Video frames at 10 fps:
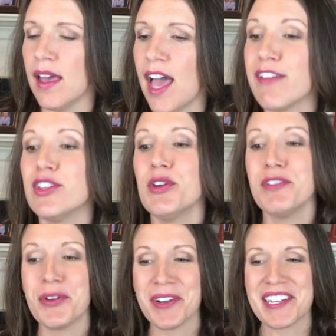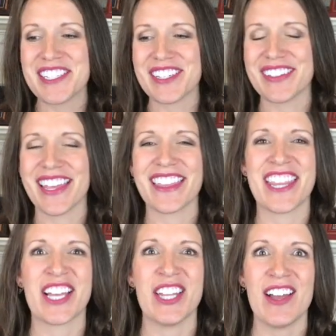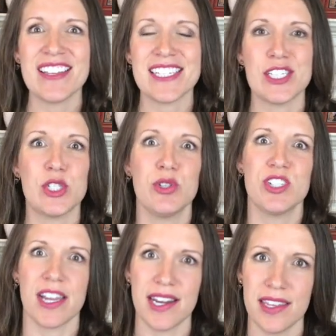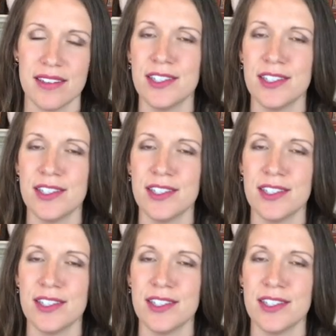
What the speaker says: A few of you are concerned that the gloss is too shiny.